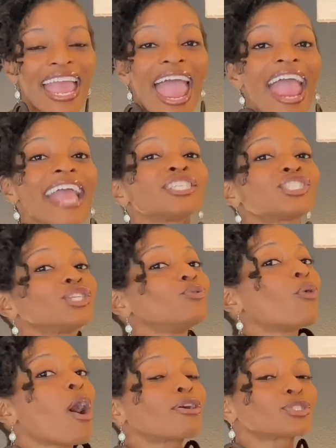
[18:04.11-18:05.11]
And she
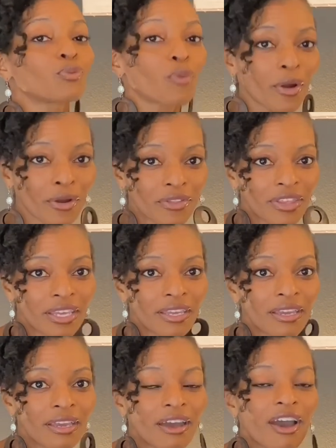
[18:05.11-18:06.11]
walks worthy
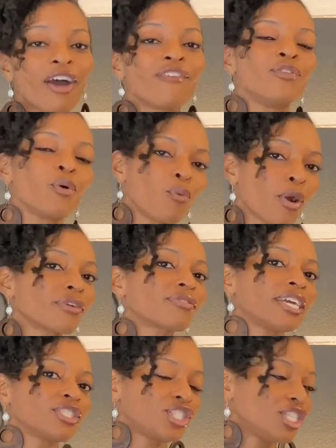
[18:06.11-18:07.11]
of the work
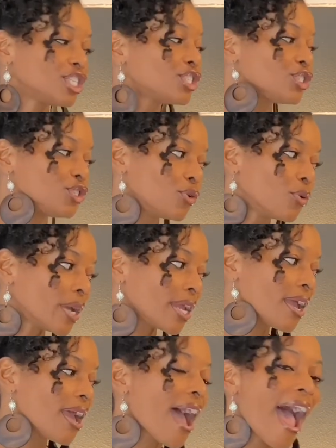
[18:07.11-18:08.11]
that she is doing.
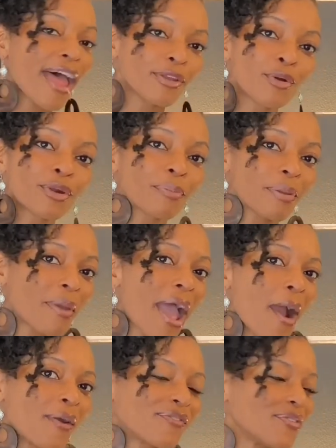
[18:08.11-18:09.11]
I know her to be
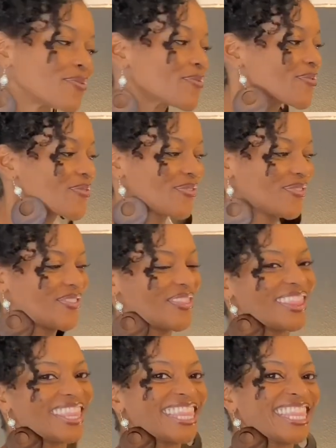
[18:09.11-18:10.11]
powerful.
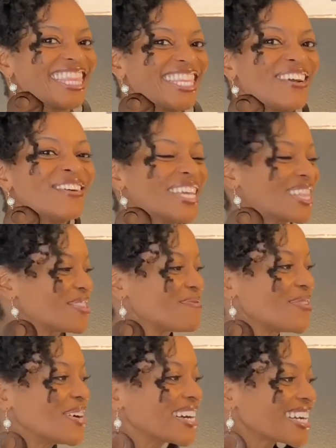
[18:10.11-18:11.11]
Go get the
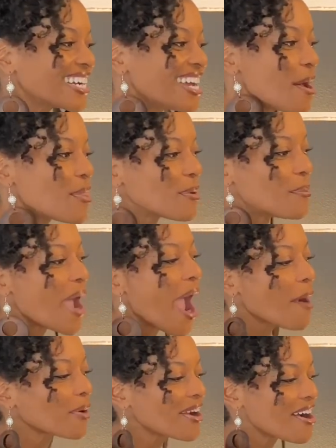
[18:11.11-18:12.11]
book, The
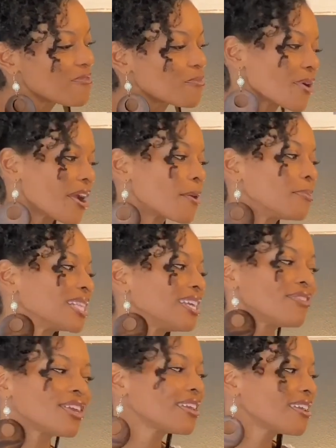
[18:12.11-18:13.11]
Power of Prayer,
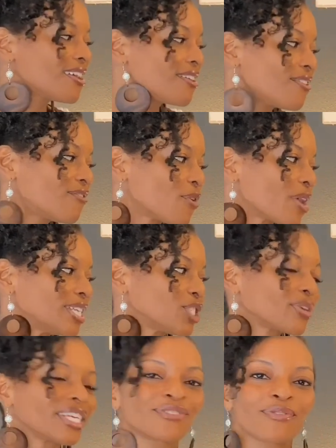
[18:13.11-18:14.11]
Believing for a
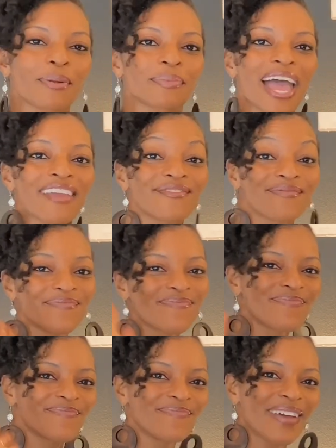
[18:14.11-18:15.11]
Transformed Life.
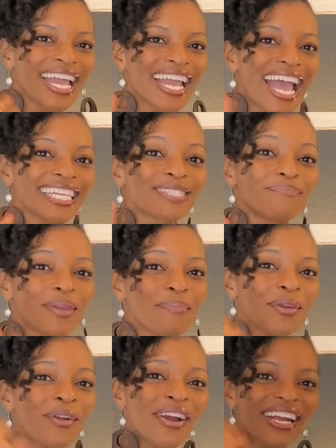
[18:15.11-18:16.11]
Bye, guys. Be
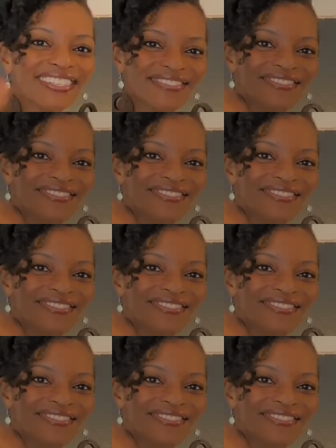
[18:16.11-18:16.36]
pure.